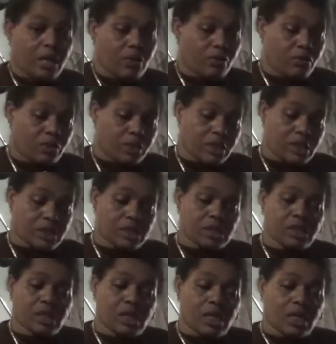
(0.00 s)
and when it's
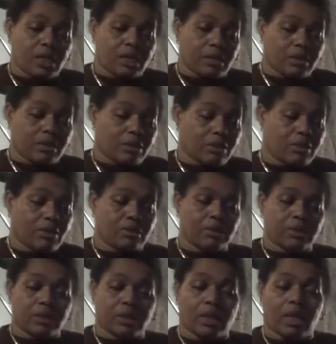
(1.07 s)
done,
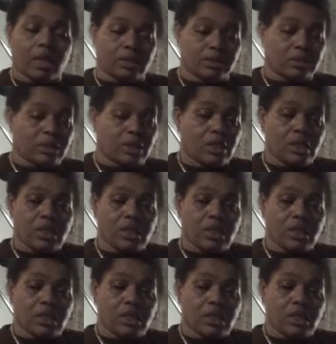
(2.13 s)
oh gosh,